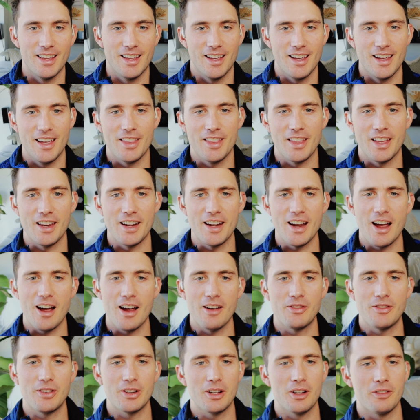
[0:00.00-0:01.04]
And then now I
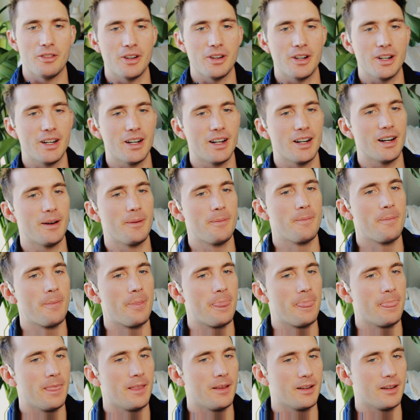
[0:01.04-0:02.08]
have to go over here
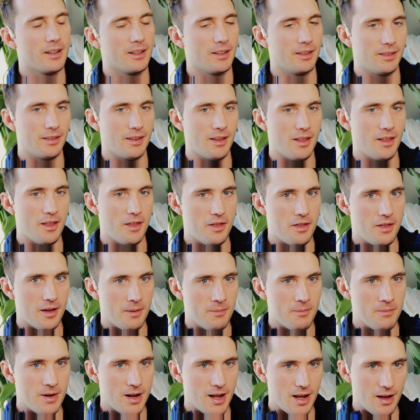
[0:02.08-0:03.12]
because the
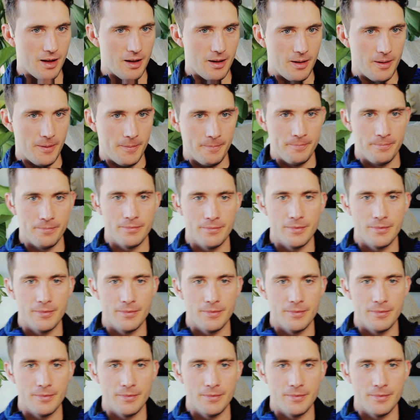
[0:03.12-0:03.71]
thumbnail